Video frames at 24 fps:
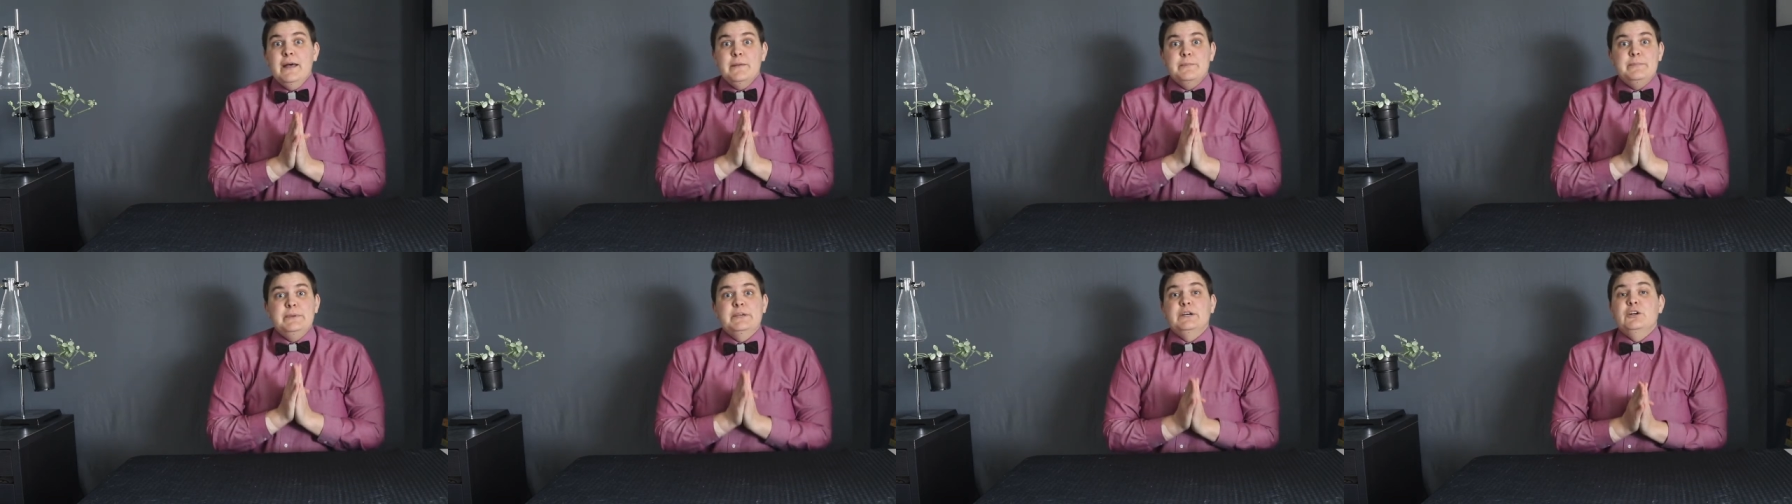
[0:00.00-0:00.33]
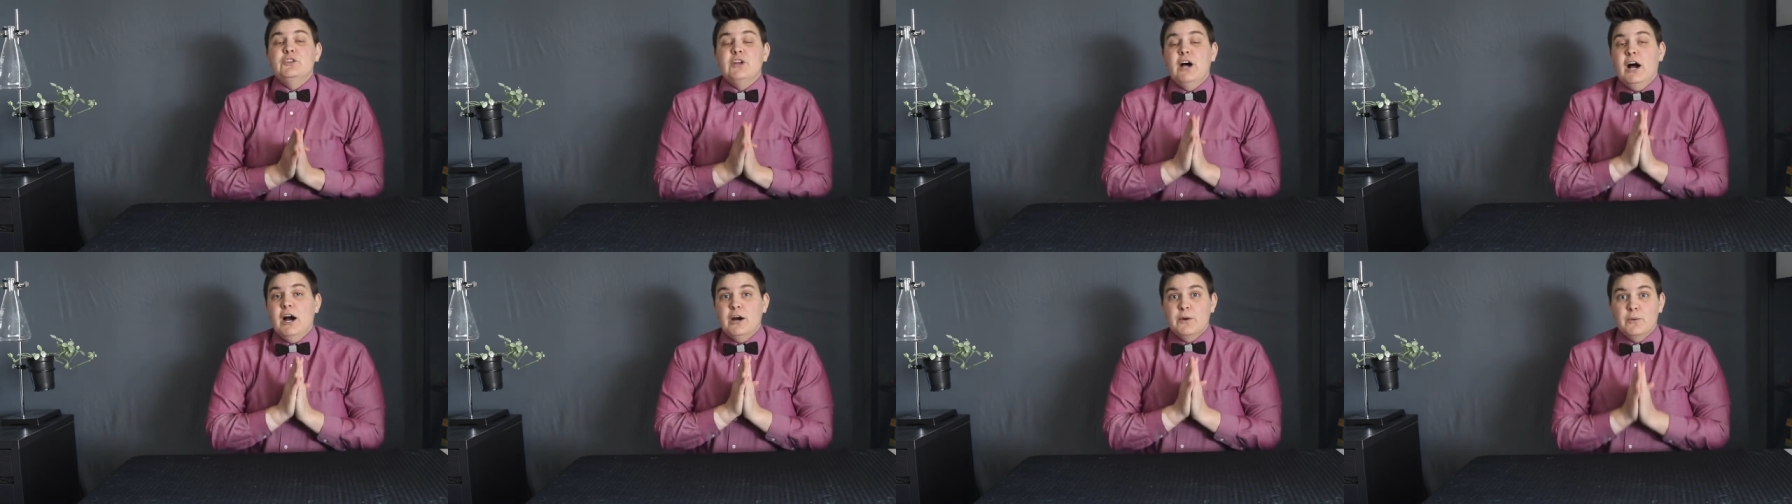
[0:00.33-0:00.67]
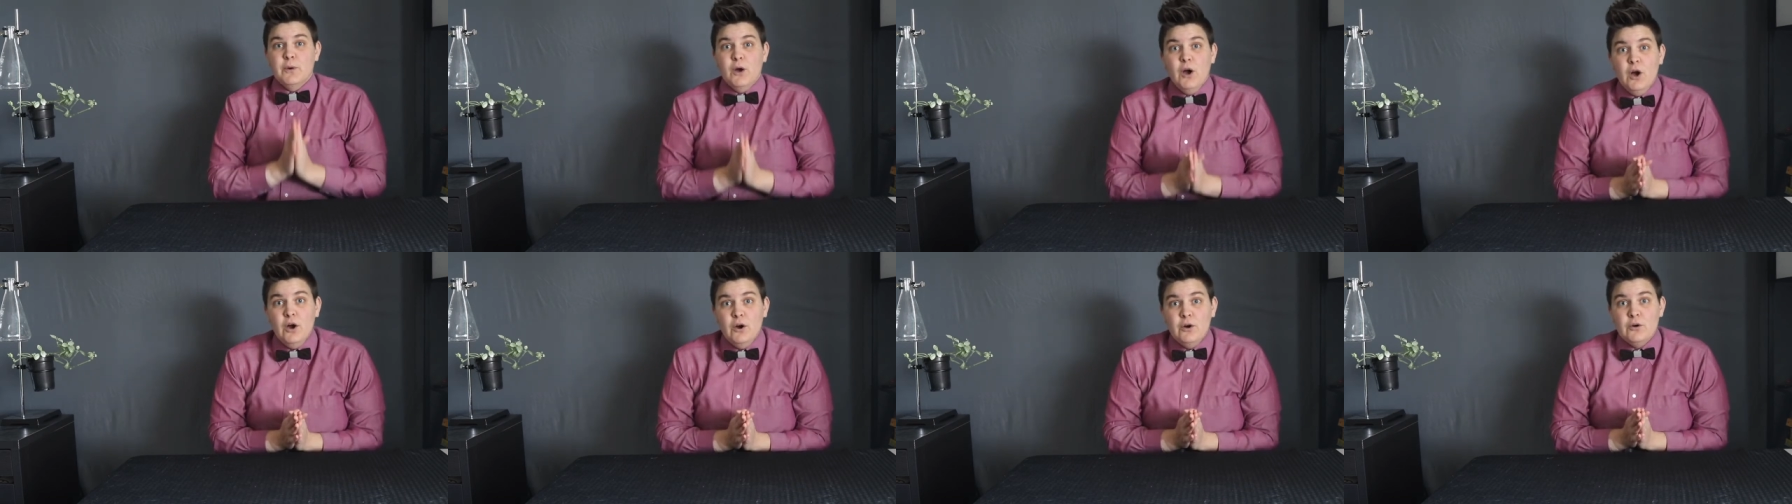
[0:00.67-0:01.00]
build
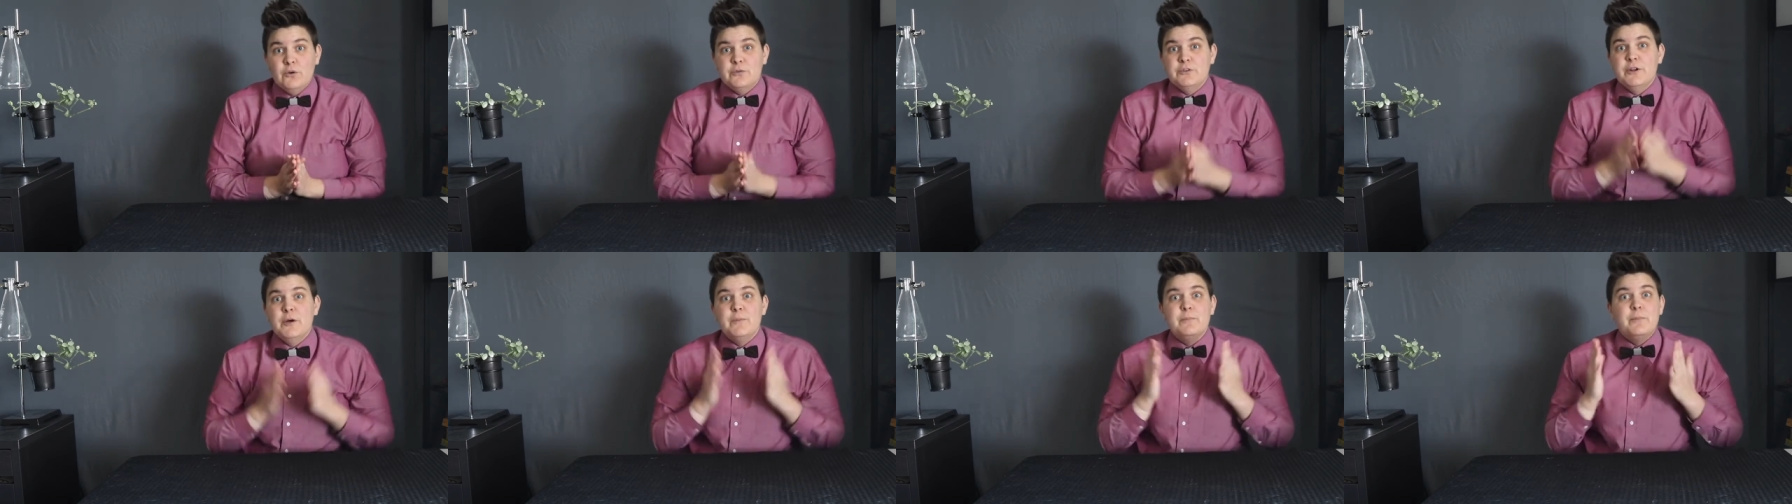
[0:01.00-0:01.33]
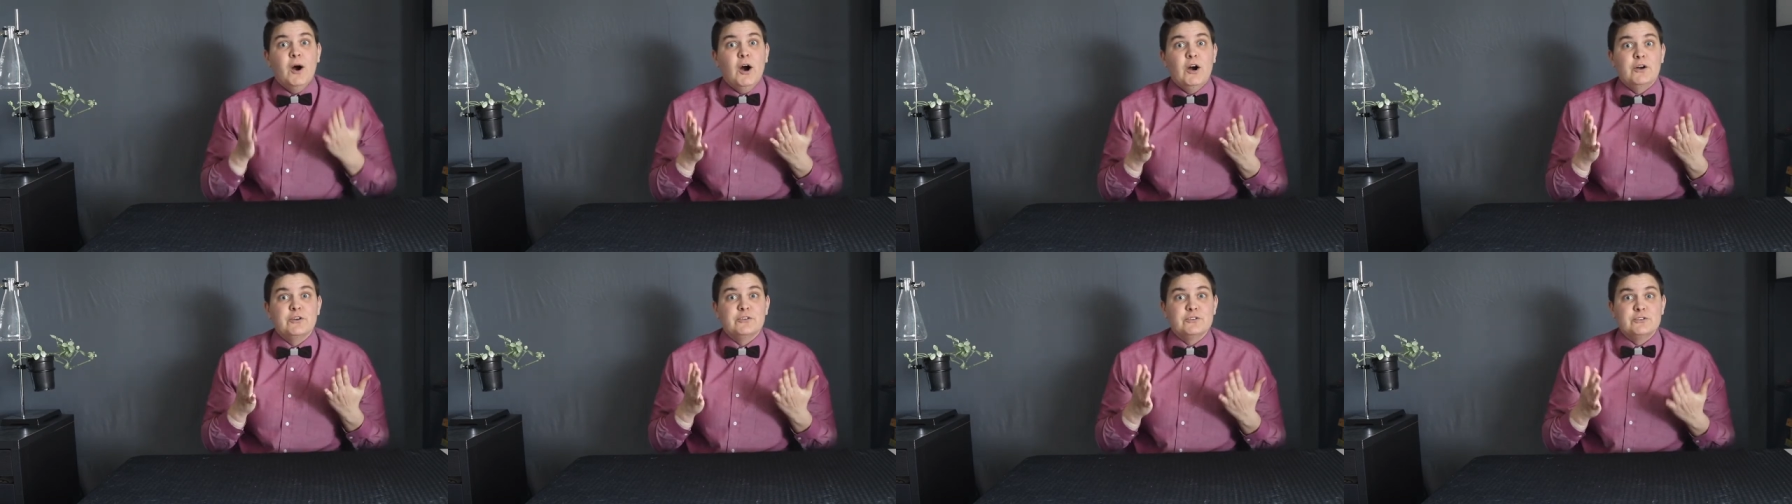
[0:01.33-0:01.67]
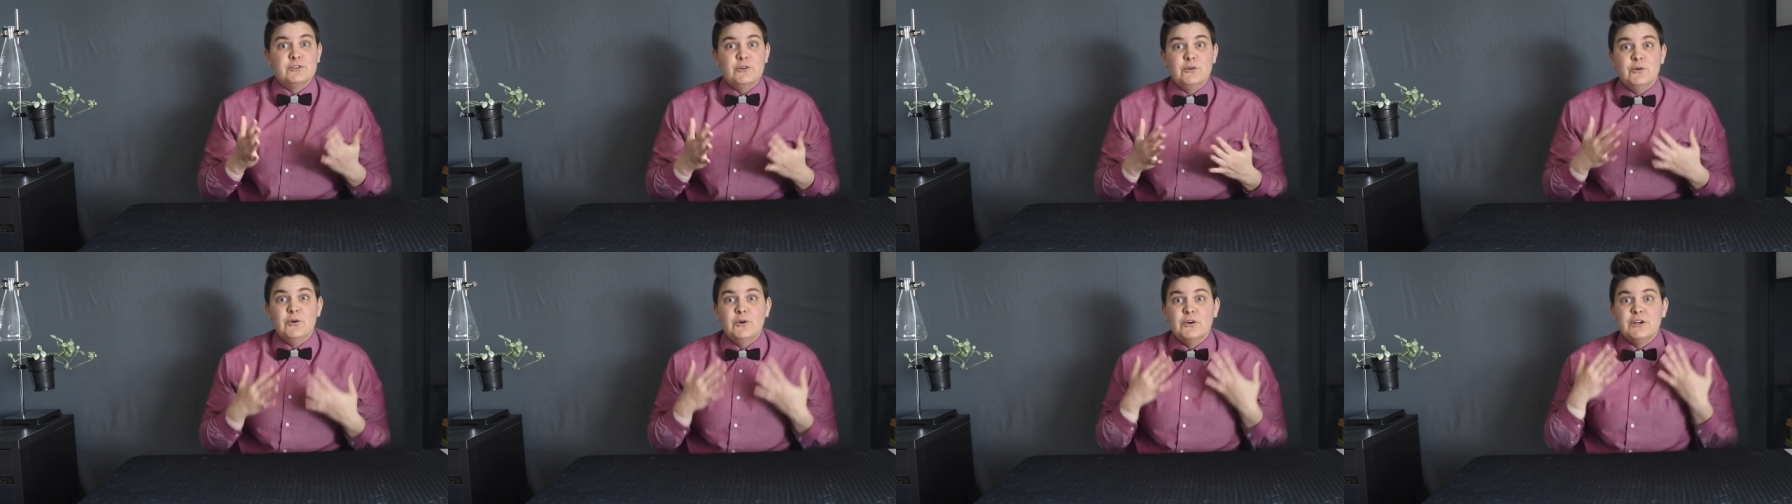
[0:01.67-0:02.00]
our own
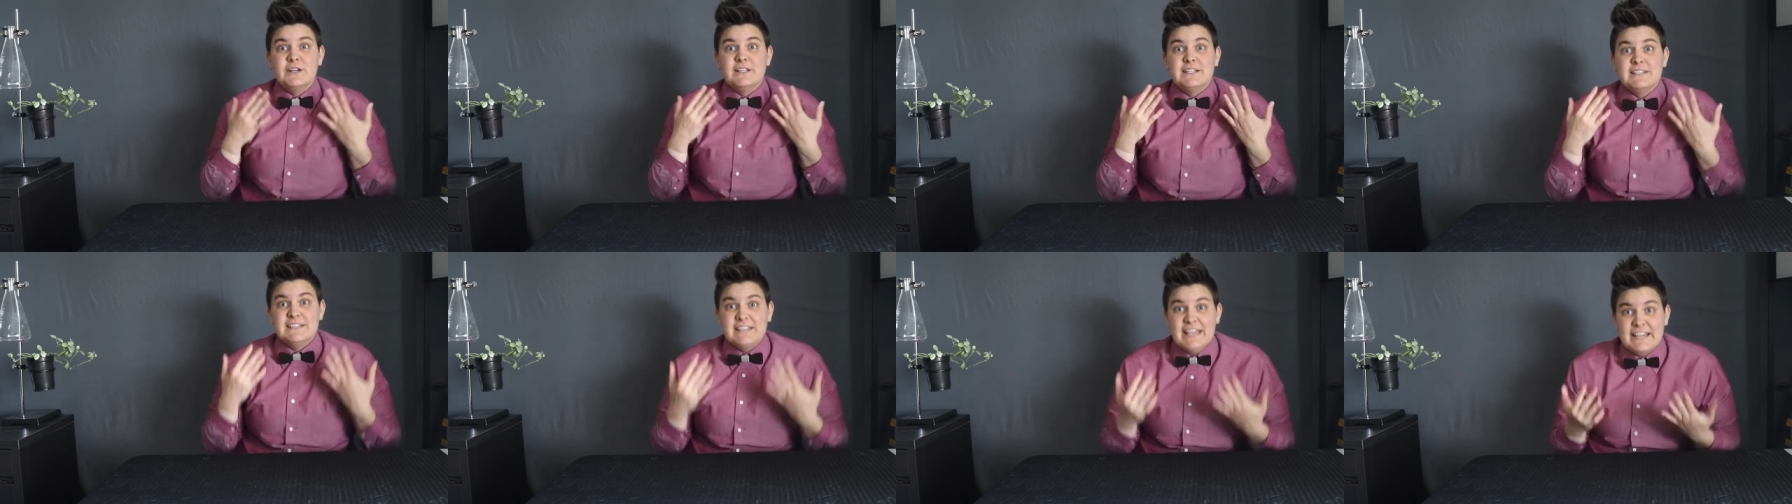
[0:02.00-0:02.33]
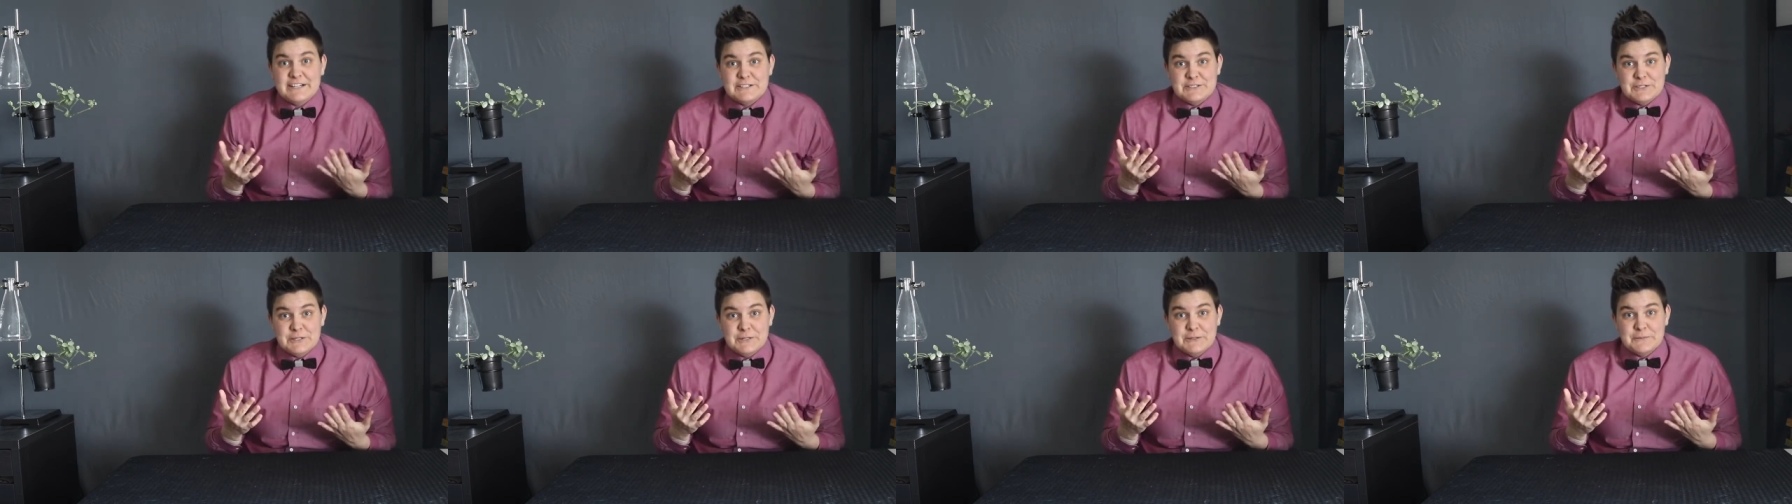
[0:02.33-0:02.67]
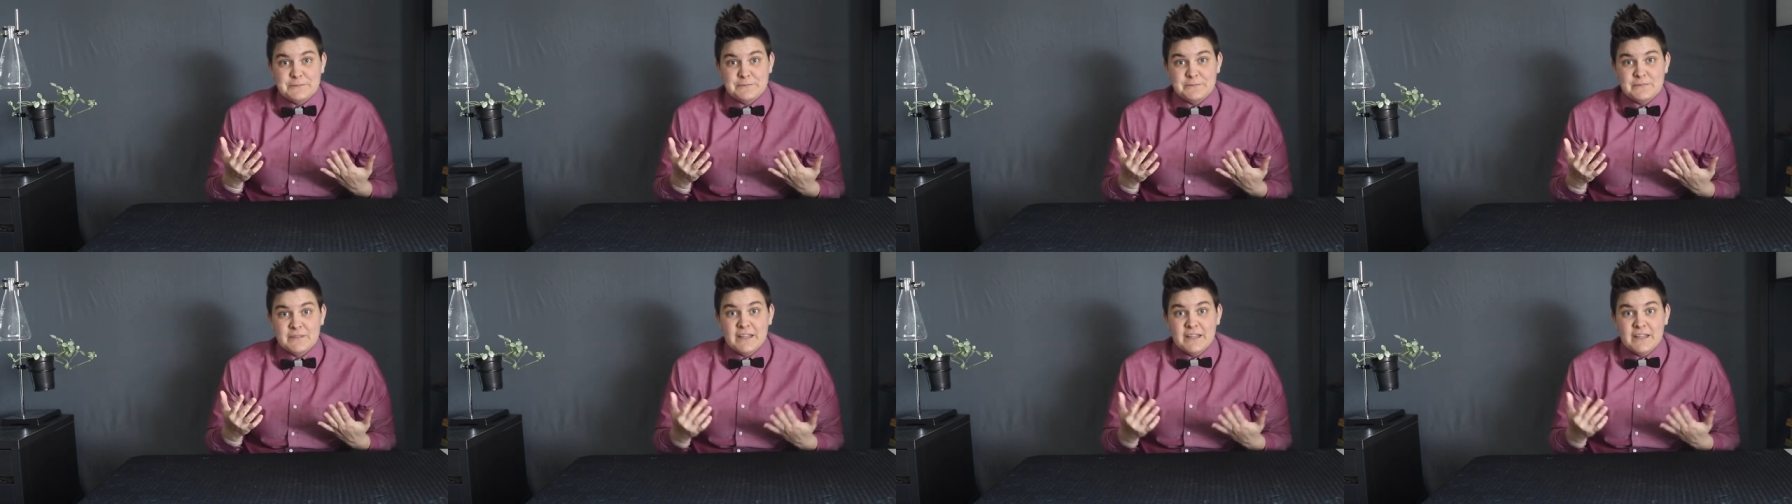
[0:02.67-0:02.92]
particle collector.